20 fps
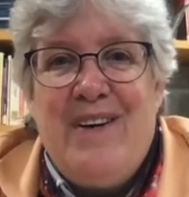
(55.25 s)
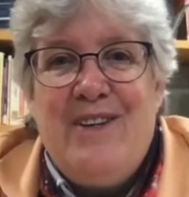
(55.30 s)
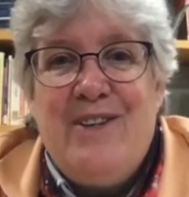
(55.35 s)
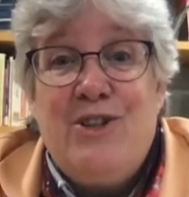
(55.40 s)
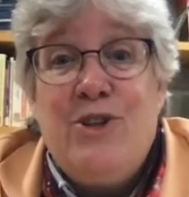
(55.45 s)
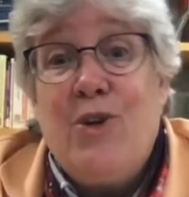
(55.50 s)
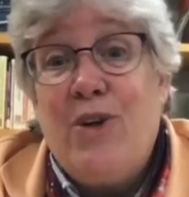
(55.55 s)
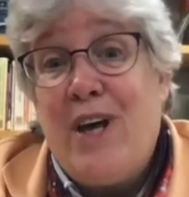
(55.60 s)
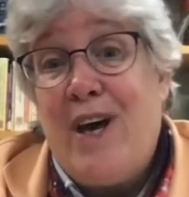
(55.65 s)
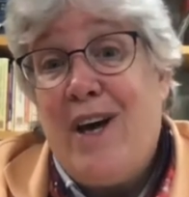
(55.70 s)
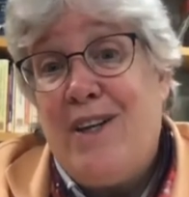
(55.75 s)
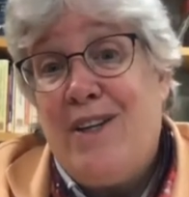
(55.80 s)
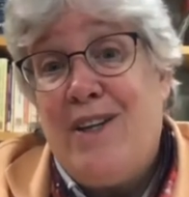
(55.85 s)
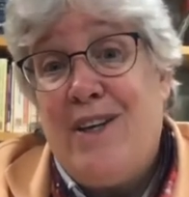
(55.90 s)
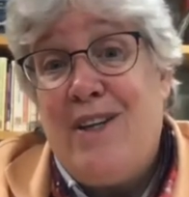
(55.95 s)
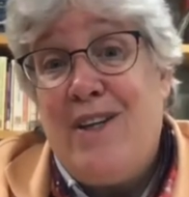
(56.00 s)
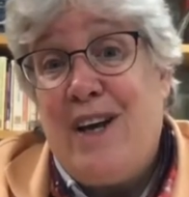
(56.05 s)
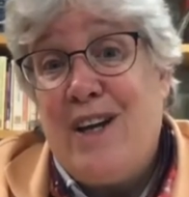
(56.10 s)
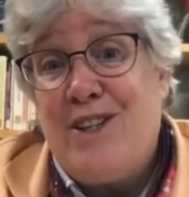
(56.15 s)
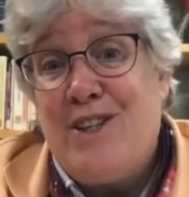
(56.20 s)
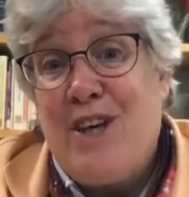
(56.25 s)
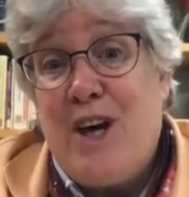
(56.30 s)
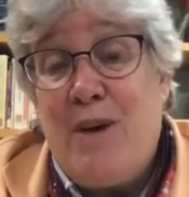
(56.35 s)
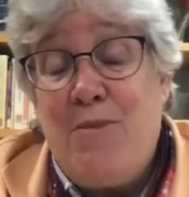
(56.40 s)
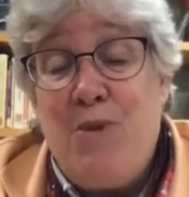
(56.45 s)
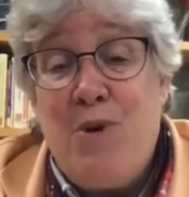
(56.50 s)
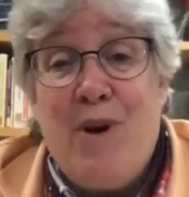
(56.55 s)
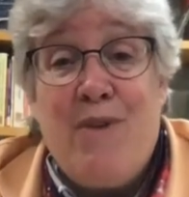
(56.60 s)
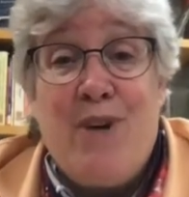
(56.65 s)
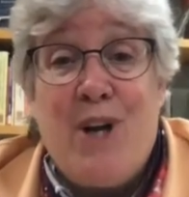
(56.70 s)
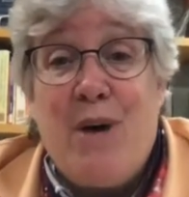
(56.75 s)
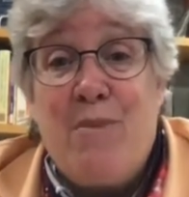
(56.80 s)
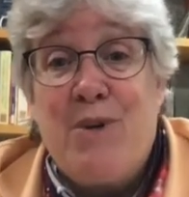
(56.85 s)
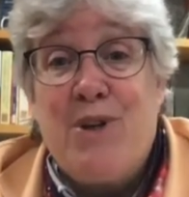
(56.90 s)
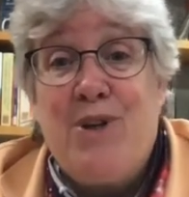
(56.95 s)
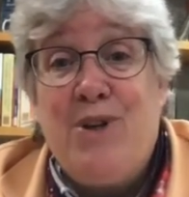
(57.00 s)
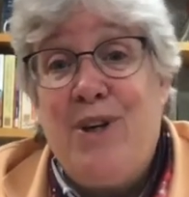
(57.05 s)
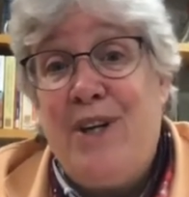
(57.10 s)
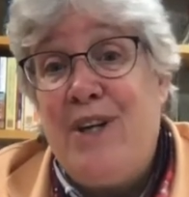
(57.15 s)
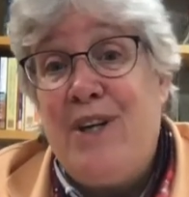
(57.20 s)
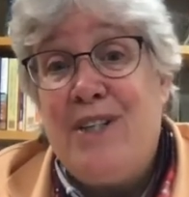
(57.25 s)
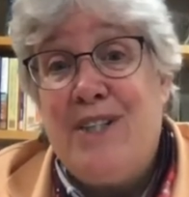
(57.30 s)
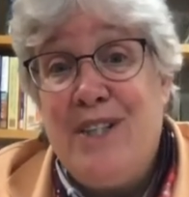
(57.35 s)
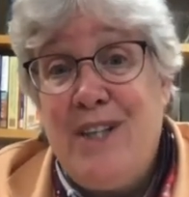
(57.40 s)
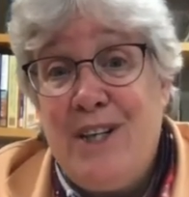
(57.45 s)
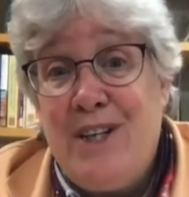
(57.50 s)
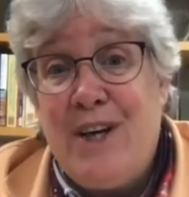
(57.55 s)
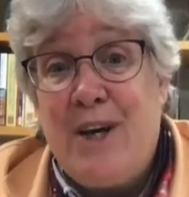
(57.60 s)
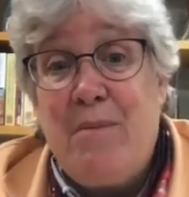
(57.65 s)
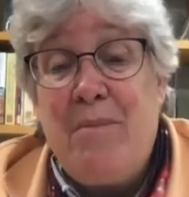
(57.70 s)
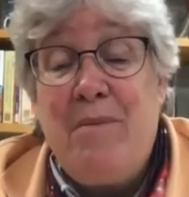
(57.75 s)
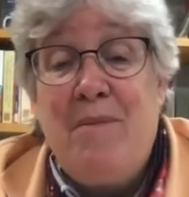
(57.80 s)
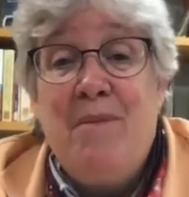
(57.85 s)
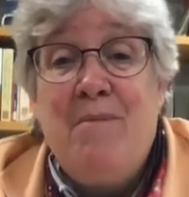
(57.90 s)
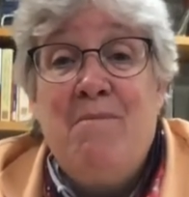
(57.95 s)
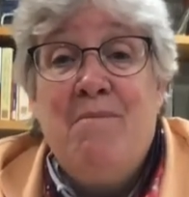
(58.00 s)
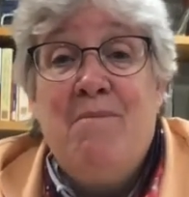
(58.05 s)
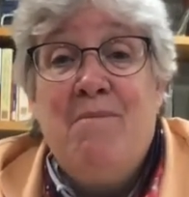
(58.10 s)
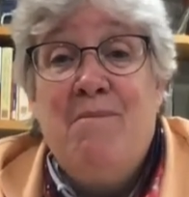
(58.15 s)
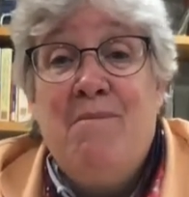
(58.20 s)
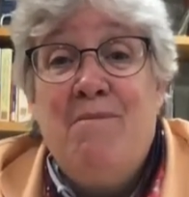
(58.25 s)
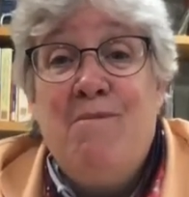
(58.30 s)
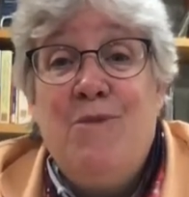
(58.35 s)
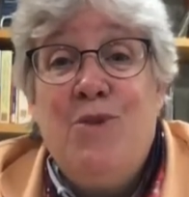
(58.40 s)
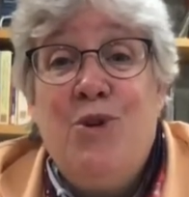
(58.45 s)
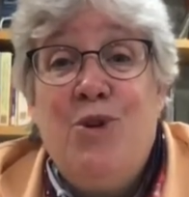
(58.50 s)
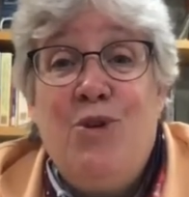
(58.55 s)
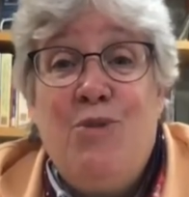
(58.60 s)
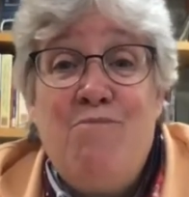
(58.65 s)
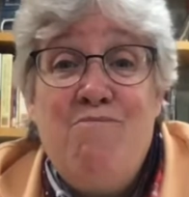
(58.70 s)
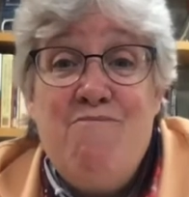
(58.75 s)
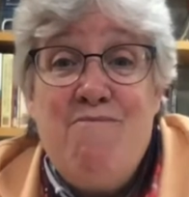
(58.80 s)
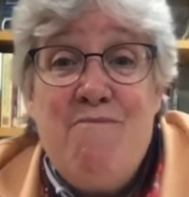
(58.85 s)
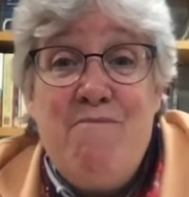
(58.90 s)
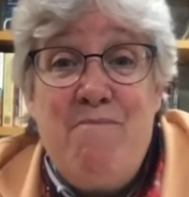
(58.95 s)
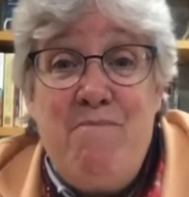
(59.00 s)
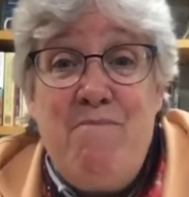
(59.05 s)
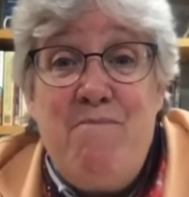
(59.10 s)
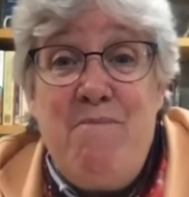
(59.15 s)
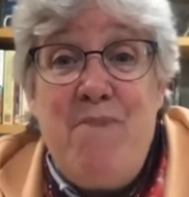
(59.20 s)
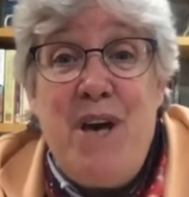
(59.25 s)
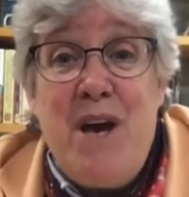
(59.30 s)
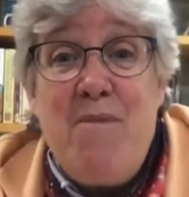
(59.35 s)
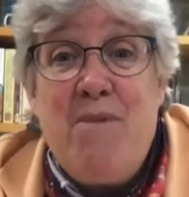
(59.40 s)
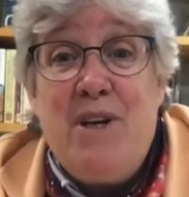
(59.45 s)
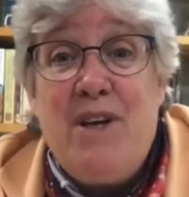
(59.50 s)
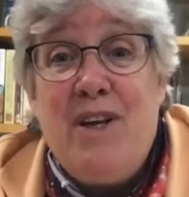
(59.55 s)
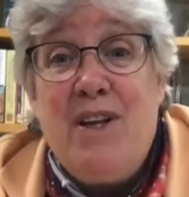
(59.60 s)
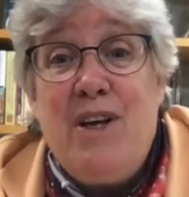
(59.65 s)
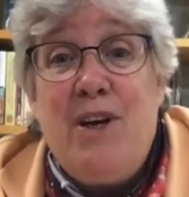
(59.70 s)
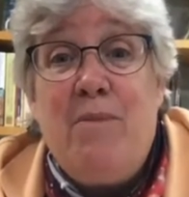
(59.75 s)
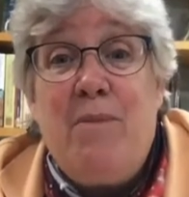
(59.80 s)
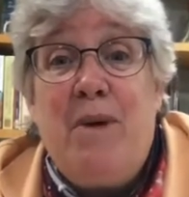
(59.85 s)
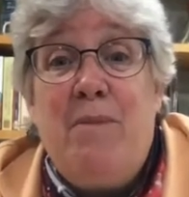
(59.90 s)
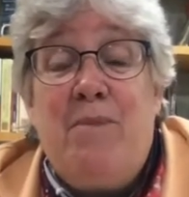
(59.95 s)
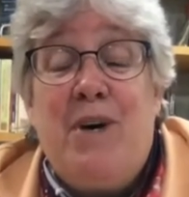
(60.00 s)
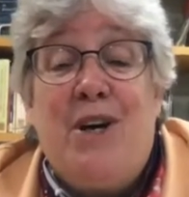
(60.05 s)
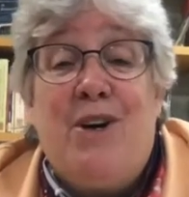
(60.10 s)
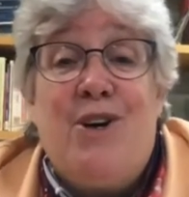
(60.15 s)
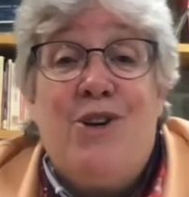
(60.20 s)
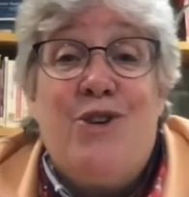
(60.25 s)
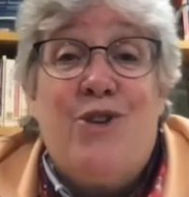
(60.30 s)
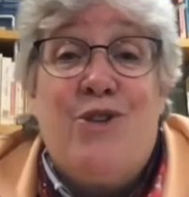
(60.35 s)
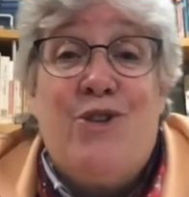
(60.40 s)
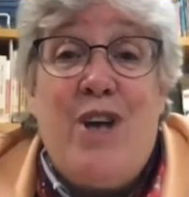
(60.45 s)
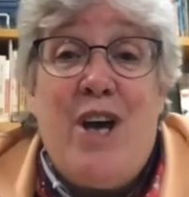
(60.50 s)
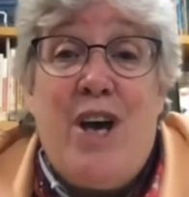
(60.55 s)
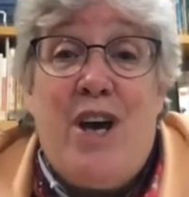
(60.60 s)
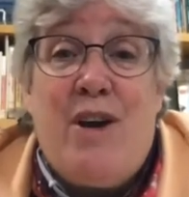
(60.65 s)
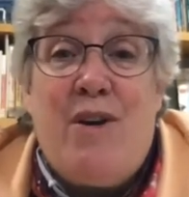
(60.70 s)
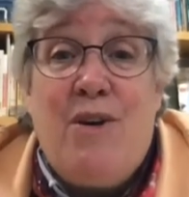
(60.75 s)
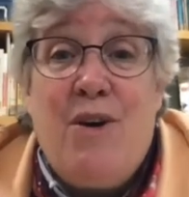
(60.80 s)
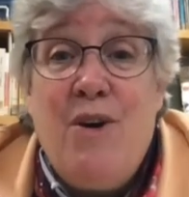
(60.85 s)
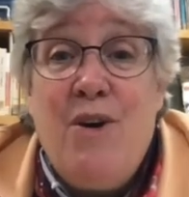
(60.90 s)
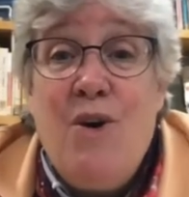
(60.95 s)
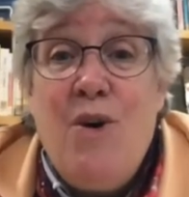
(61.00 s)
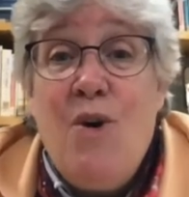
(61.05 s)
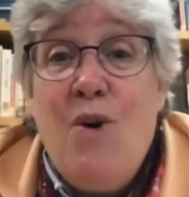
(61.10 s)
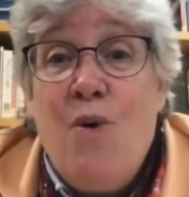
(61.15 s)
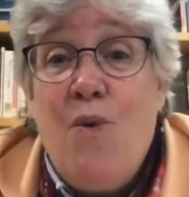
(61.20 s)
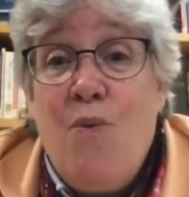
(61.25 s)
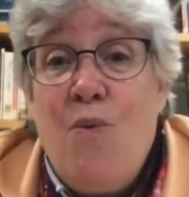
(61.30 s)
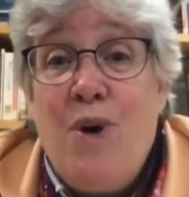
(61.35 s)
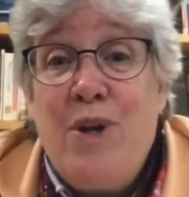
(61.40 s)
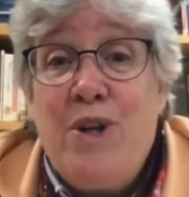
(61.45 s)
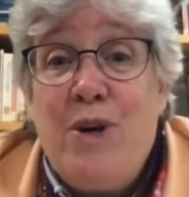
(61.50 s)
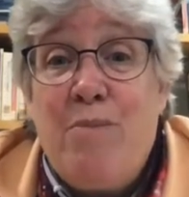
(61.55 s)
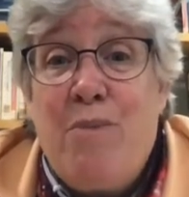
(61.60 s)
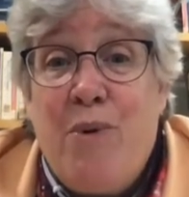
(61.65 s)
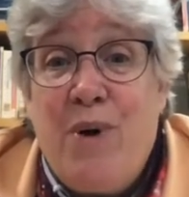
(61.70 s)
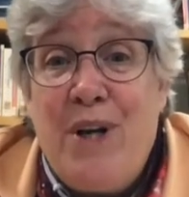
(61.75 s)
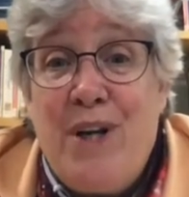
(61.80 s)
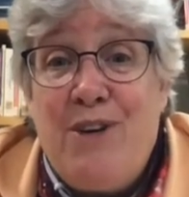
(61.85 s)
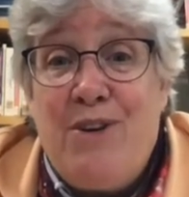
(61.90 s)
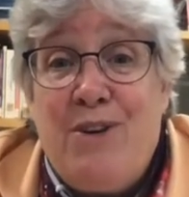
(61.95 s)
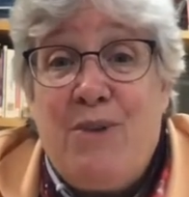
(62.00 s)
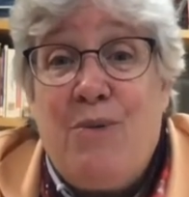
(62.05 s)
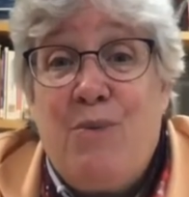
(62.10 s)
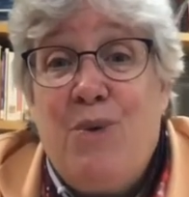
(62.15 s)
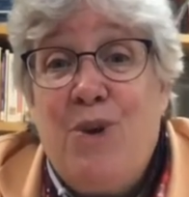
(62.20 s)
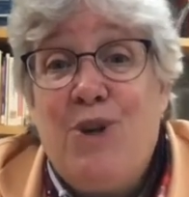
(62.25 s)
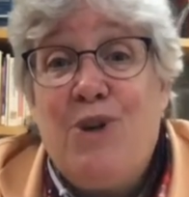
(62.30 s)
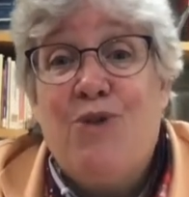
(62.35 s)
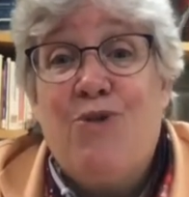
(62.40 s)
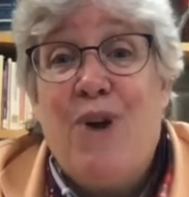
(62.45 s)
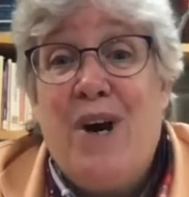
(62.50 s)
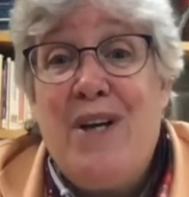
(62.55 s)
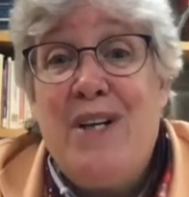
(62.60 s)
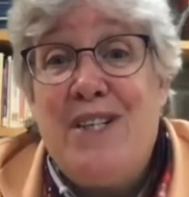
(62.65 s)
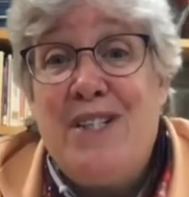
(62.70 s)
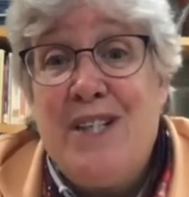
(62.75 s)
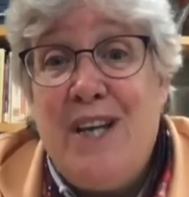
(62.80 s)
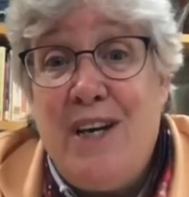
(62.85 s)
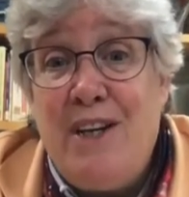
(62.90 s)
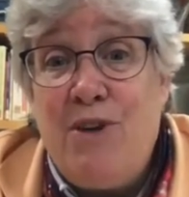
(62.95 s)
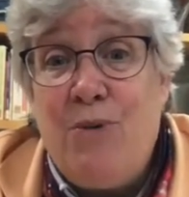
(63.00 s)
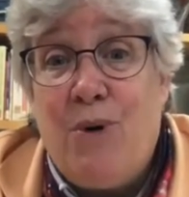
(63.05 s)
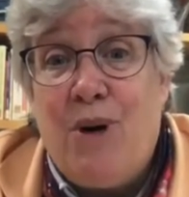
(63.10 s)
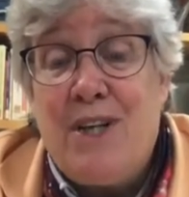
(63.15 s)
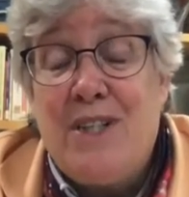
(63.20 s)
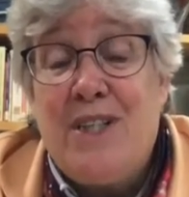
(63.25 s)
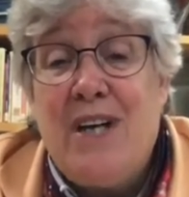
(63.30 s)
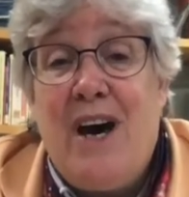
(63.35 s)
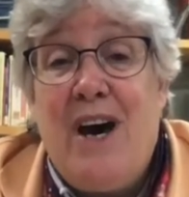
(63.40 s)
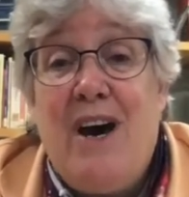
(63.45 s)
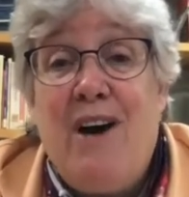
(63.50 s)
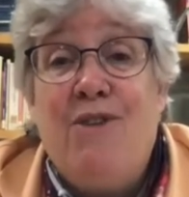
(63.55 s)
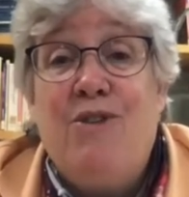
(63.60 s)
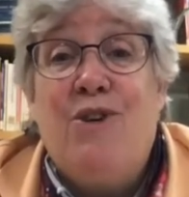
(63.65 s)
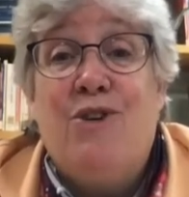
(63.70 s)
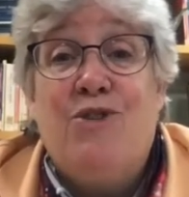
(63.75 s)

so that the next time you have an opportunity to see them, you'll be able to a little bit better understand what they're pointing to, what they're trying to say to us, how they're